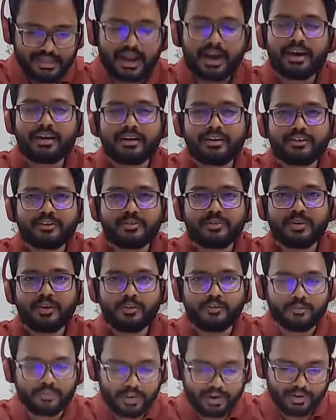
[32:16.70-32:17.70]
Hi Rashmi,
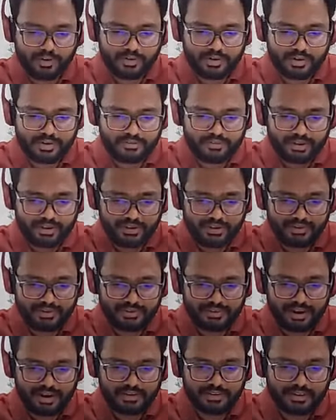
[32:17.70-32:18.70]
A very good evening.
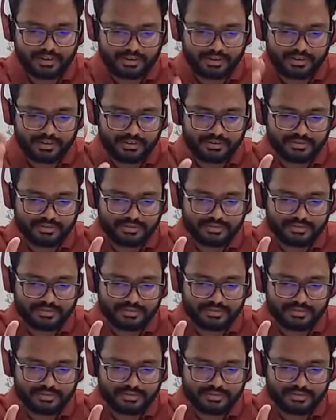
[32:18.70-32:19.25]
Hi Tanya.